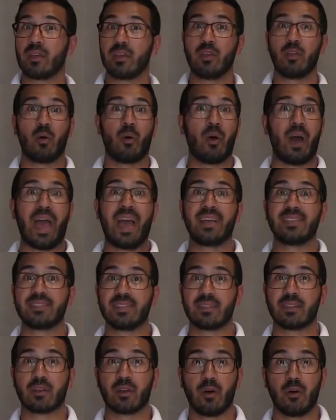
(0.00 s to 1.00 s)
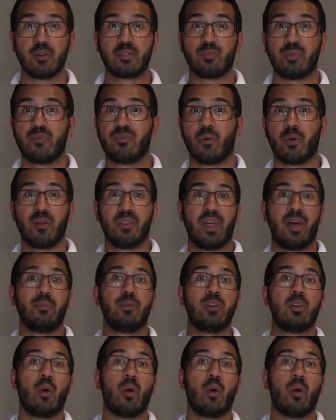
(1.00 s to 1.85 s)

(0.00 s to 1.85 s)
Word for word: to, you know, exit the coach before them.